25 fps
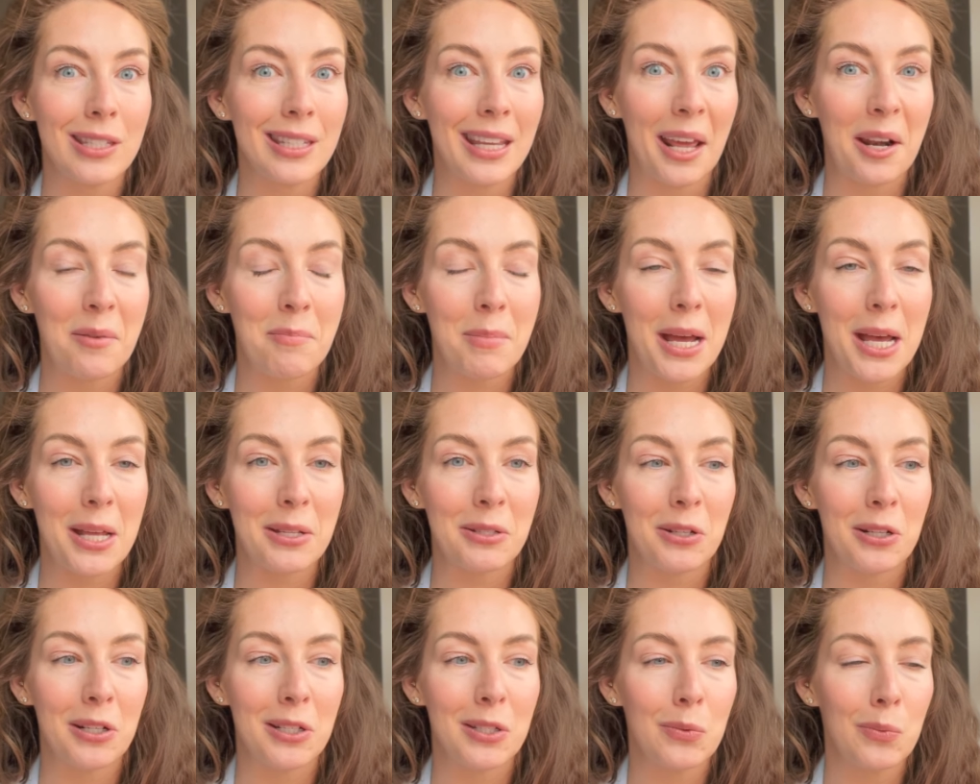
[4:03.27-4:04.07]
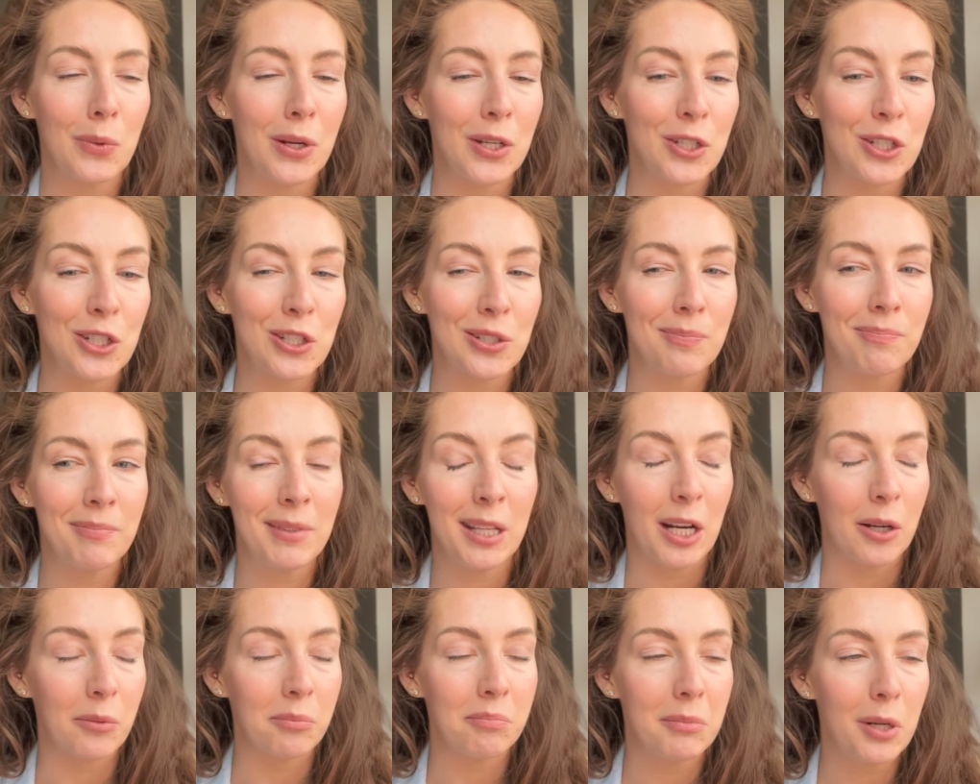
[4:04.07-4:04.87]
get a master's, which,
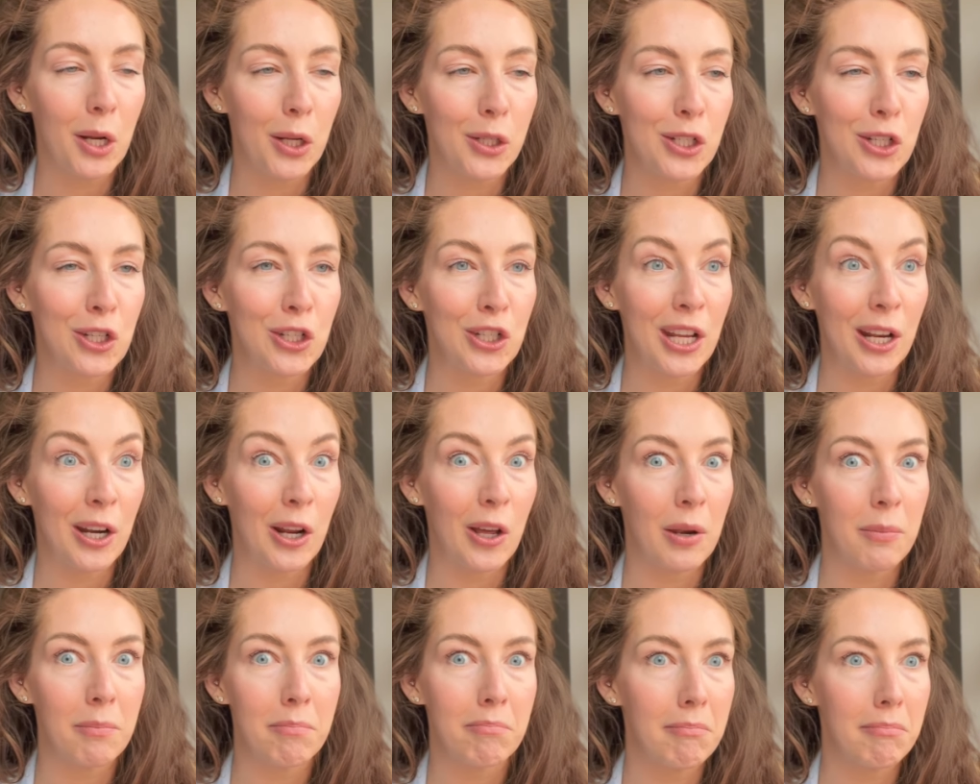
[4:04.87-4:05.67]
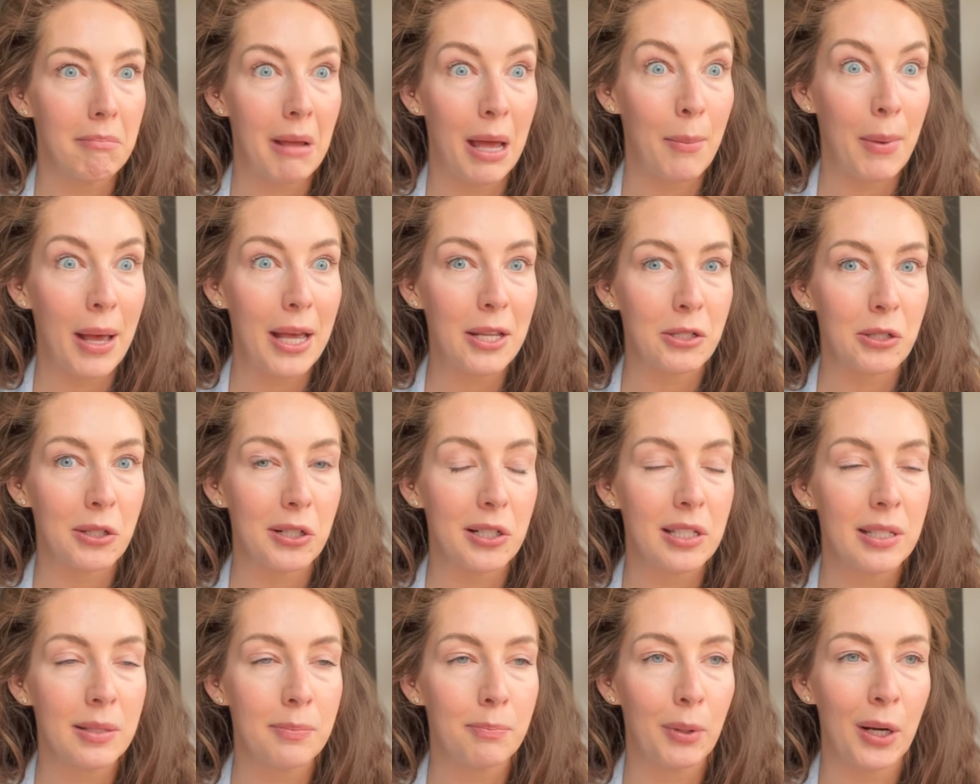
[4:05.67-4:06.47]
not to shit on a
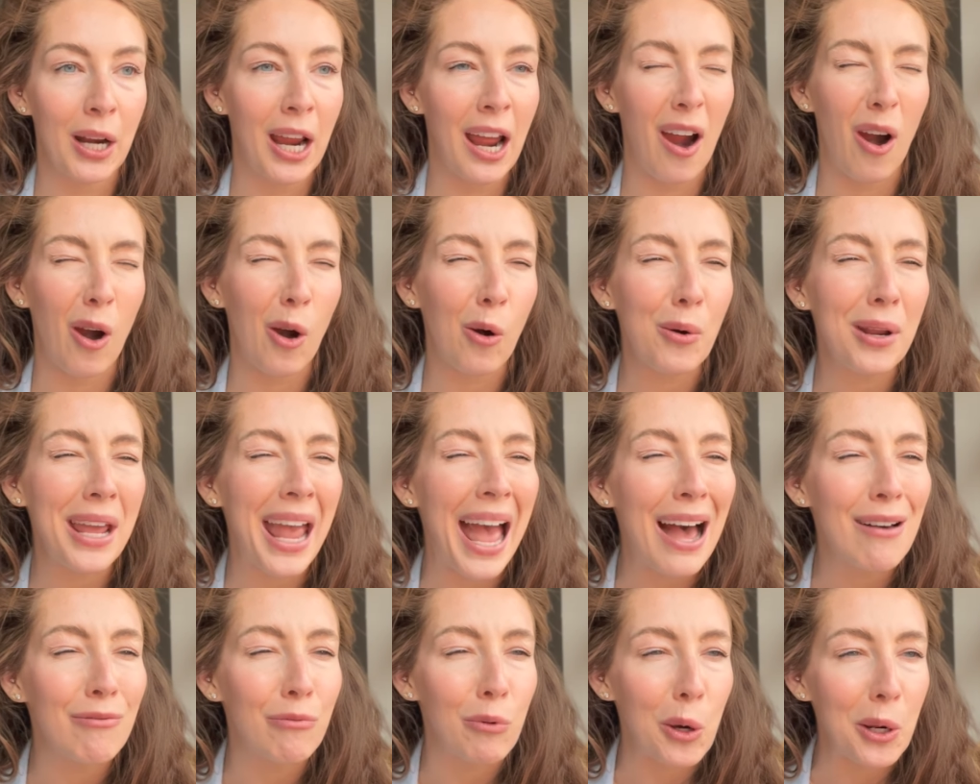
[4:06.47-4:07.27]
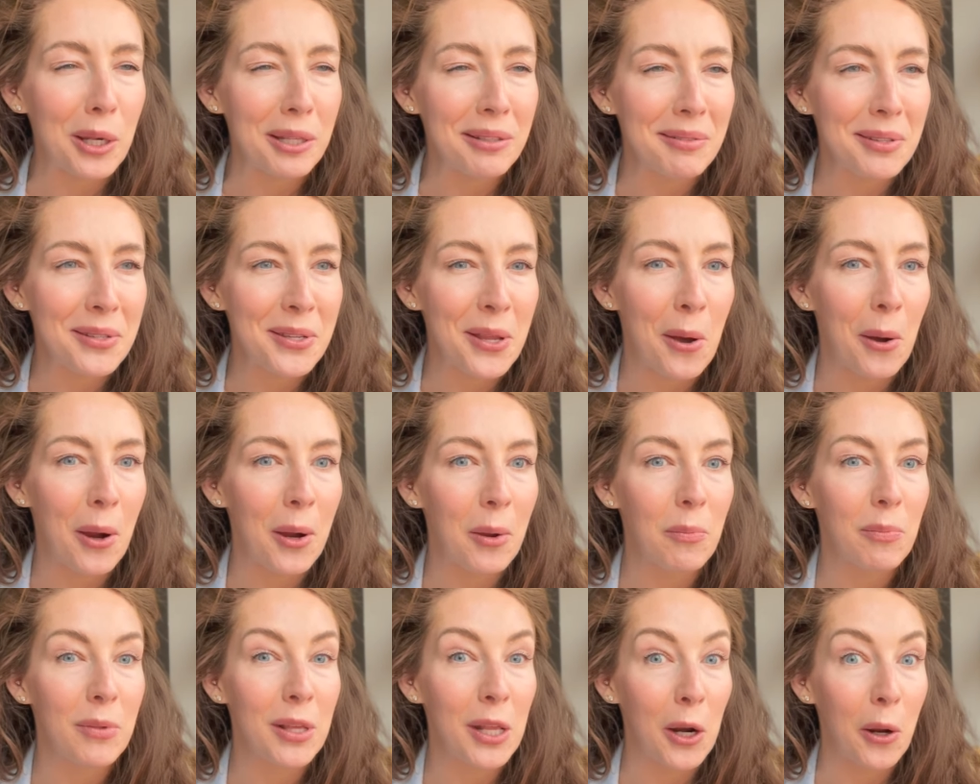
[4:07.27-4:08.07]
master's, but I already have one, so
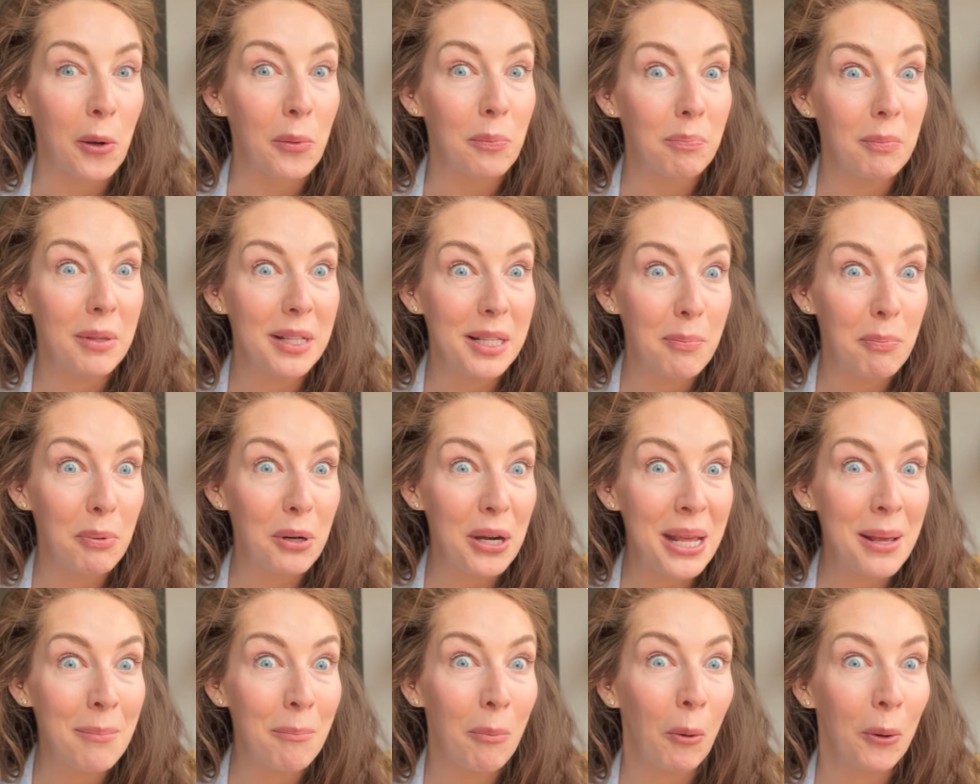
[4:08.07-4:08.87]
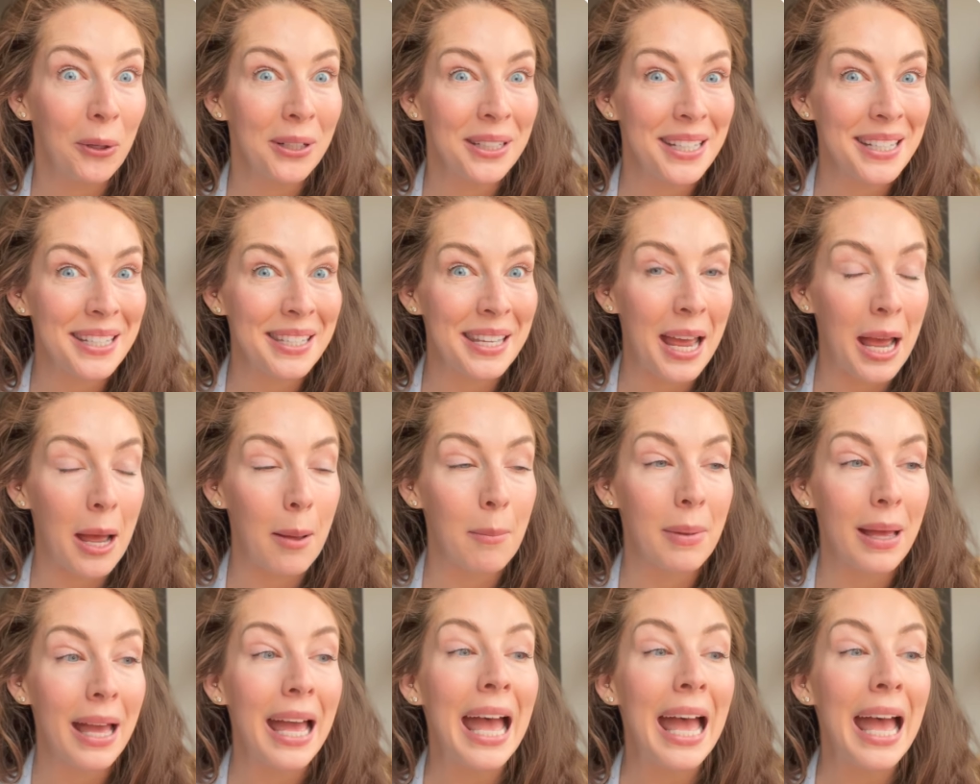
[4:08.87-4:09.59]
it's a pretty important exam.